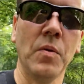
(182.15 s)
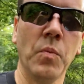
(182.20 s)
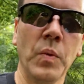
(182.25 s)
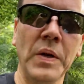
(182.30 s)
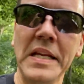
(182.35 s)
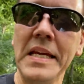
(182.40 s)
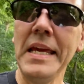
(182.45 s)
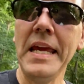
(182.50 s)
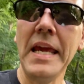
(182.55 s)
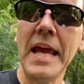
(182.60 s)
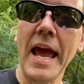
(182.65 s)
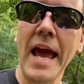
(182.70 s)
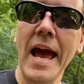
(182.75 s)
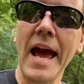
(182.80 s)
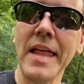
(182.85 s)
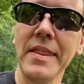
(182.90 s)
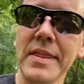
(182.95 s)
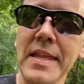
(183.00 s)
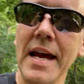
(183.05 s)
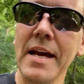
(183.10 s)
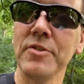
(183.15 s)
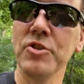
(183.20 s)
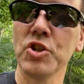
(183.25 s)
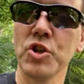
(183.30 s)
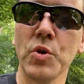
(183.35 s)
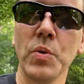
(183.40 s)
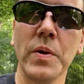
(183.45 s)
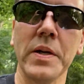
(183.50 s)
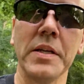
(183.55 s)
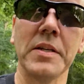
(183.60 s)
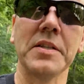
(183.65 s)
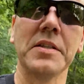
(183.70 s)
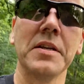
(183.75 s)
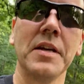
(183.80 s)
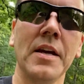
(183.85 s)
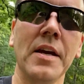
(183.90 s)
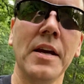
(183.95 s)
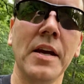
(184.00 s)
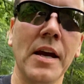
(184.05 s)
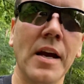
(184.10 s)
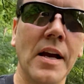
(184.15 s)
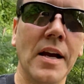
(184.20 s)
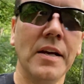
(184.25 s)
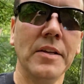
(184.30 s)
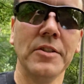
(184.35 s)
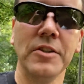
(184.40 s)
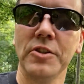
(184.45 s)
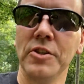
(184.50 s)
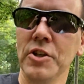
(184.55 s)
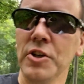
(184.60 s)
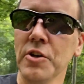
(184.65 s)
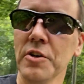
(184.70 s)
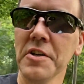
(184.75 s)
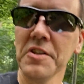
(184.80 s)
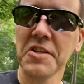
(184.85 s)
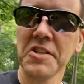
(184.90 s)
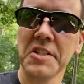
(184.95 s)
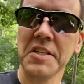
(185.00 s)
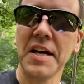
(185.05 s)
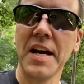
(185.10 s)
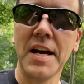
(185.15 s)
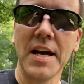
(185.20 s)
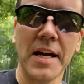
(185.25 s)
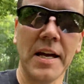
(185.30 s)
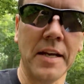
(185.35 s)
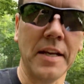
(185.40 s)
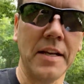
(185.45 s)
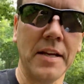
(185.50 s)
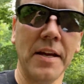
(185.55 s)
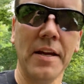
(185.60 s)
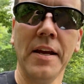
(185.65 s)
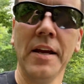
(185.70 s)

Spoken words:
when he had that choice to turn aside,